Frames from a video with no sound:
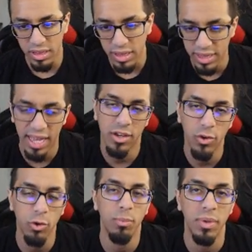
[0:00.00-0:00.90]
that
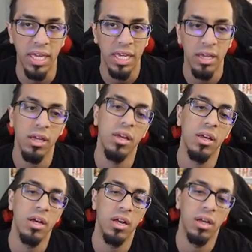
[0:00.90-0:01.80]
could be
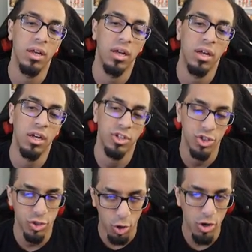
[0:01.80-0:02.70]
a
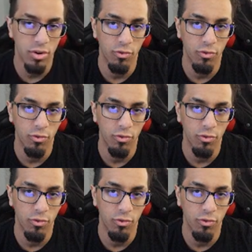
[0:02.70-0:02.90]
start